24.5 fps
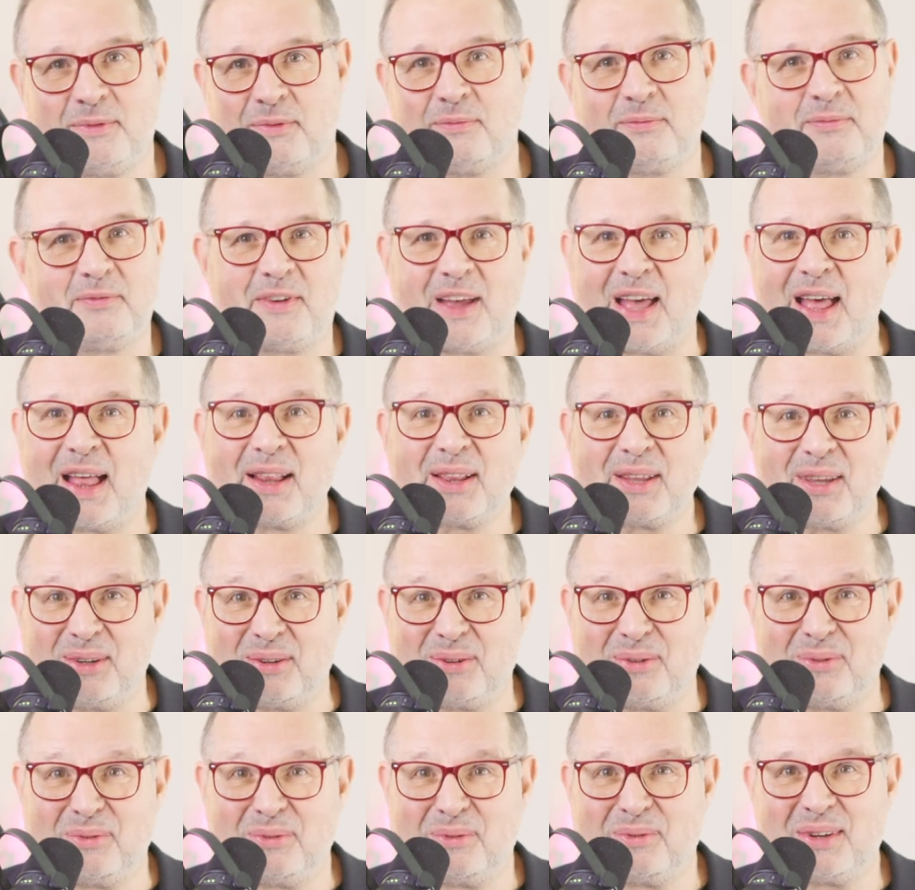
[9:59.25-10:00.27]

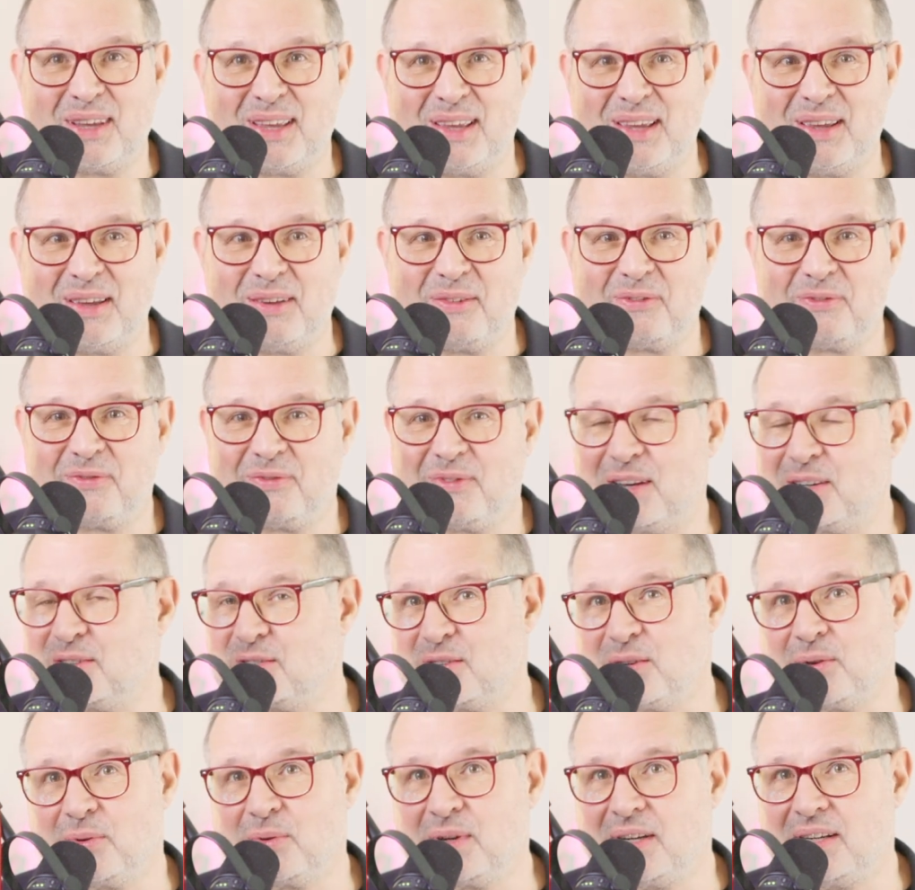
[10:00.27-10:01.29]
value if there's
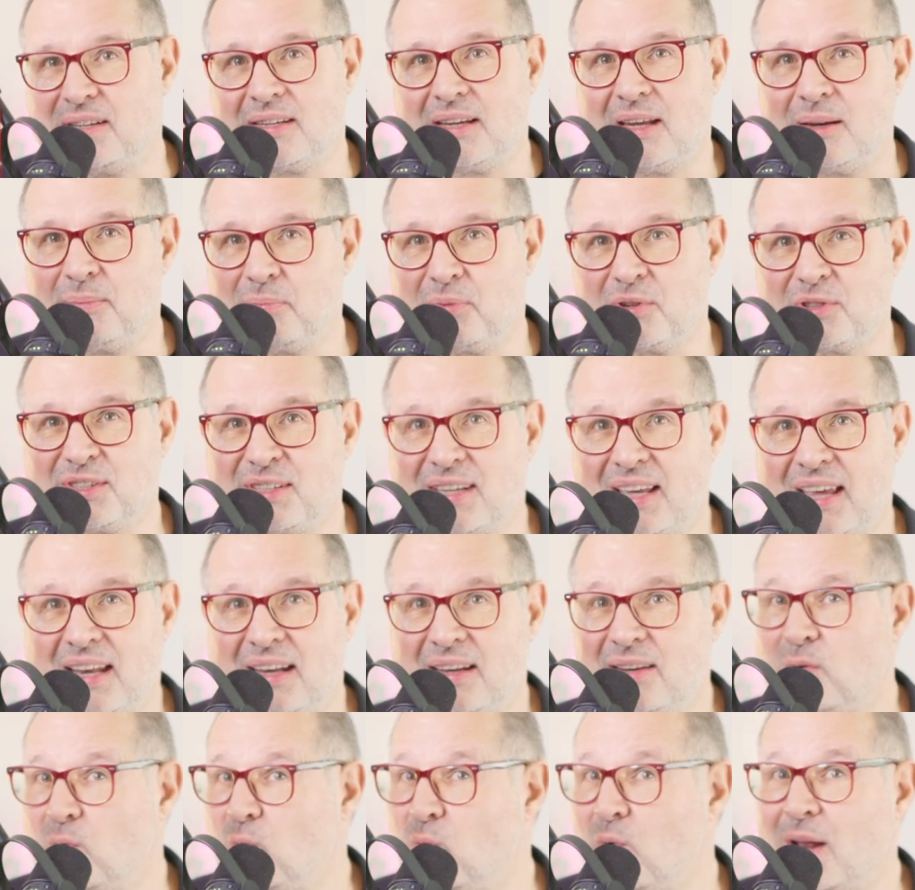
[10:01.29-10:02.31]
only ten
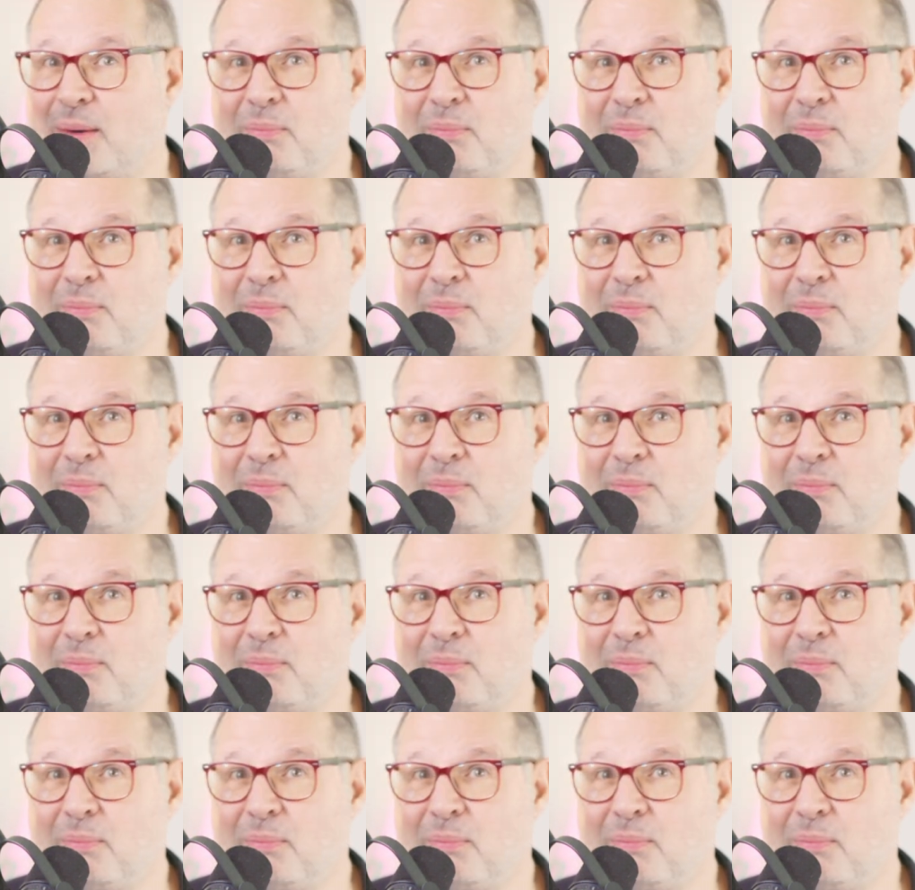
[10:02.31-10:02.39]
percent, one